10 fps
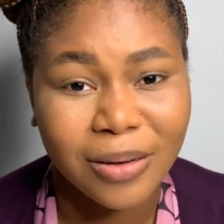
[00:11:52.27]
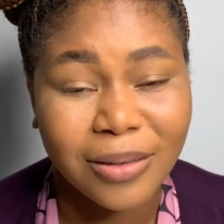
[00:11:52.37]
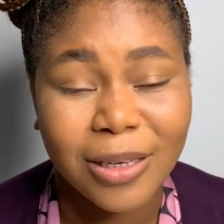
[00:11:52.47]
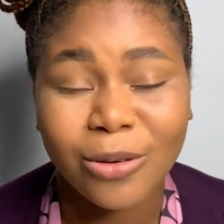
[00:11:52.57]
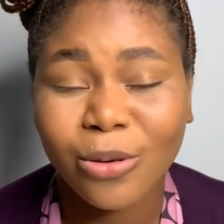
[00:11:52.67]

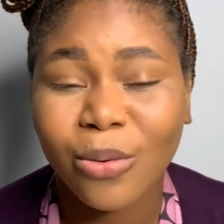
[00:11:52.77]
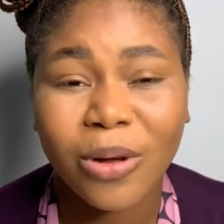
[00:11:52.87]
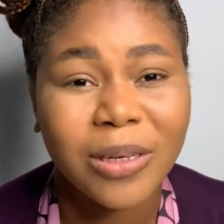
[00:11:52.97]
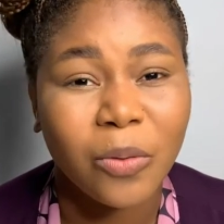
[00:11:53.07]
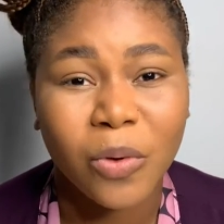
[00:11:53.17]
They know
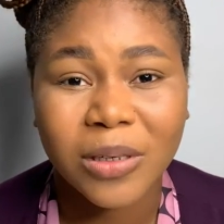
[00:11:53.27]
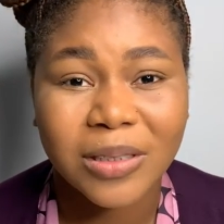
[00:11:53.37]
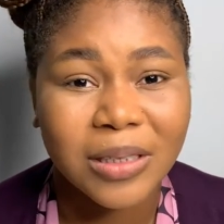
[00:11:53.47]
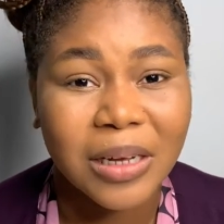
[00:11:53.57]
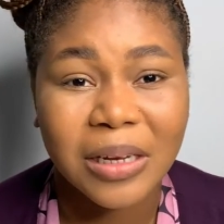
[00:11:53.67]
what they
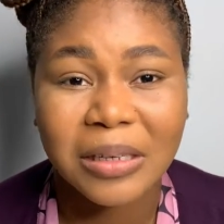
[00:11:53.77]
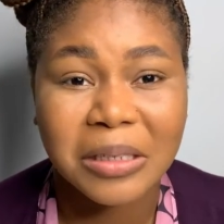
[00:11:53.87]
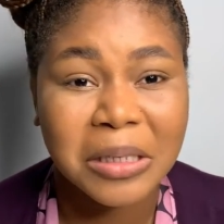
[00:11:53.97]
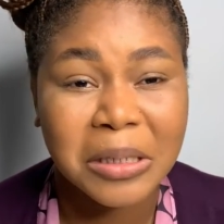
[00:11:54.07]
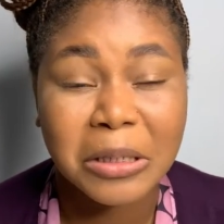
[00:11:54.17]
want and
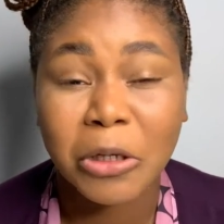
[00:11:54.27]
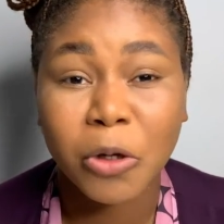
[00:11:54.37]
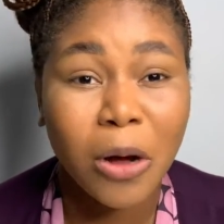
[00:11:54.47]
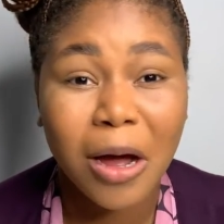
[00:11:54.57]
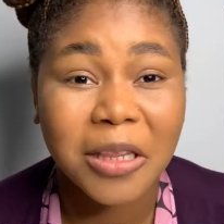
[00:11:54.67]
they
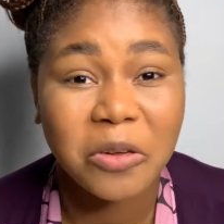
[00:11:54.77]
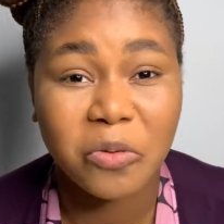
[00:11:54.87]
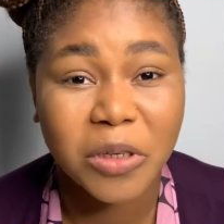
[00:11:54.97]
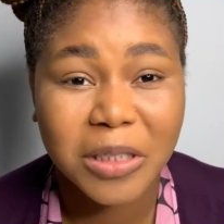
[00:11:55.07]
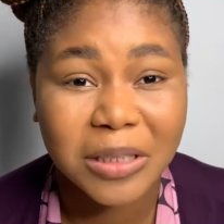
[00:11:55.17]
know how they
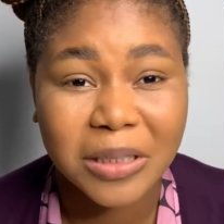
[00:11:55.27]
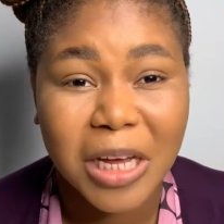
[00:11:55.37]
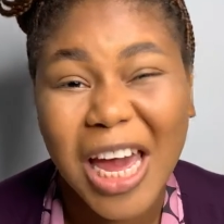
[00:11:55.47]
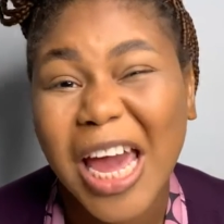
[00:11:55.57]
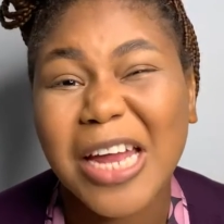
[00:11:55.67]
want it,
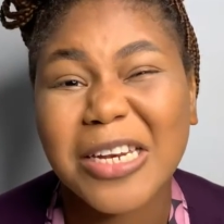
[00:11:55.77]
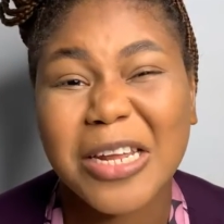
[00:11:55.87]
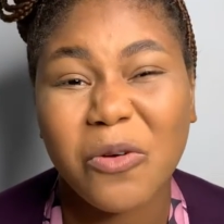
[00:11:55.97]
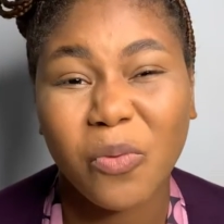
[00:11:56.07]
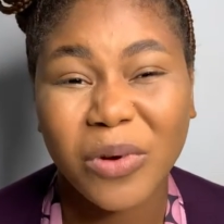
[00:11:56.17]
and
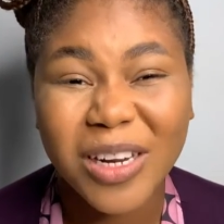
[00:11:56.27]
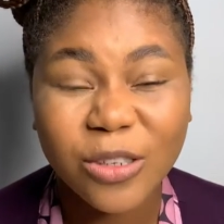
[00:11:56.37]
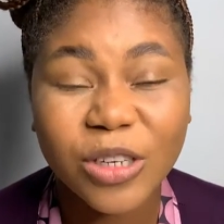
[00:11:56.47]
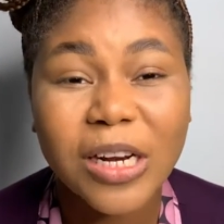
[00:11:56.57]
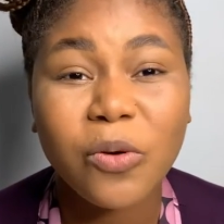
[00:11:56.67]
they
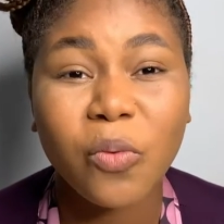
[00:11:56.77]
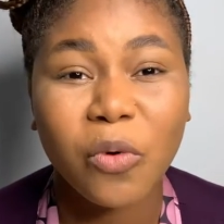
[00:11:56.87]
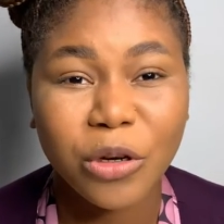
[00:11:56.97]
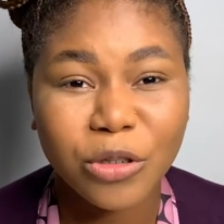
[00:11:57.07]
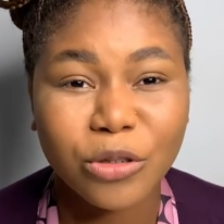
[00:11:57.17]
literally
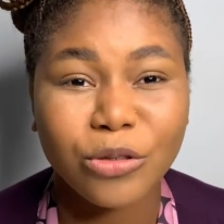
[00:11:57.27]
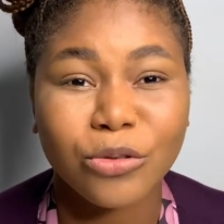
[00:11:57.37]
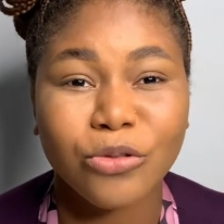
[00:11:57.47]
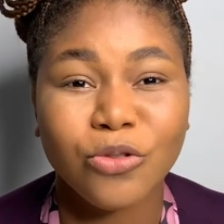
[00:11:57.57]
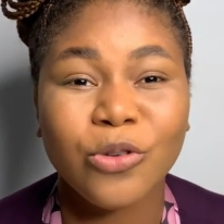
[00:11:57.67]
want you to
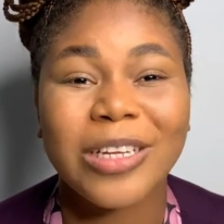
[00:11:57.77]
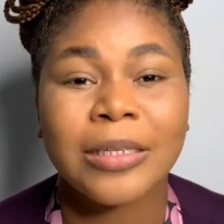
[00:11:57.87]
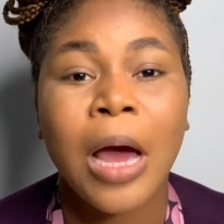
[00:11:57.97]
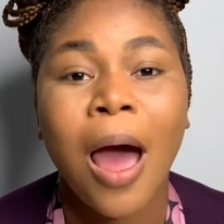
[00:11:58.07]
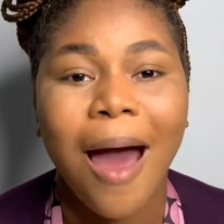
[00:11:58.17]
do it
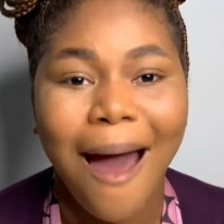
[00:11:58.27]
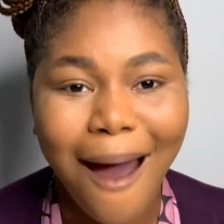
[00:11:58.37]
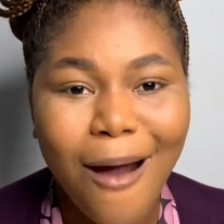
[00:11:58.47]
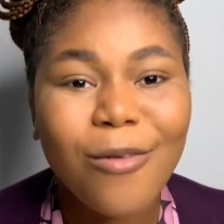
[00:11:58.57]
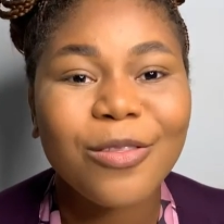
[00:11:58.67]

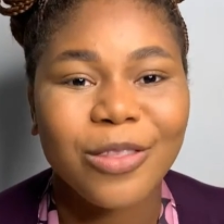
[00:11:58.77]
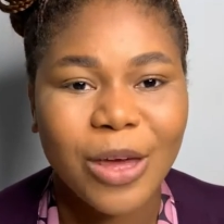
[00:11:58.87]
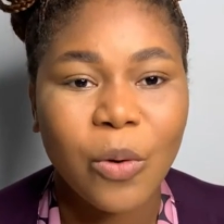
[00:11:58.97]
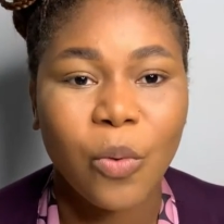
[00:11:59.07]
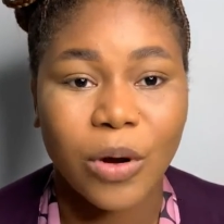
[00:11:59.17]
how they
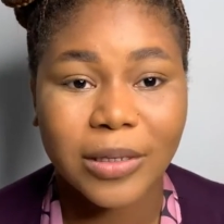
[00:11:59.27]
want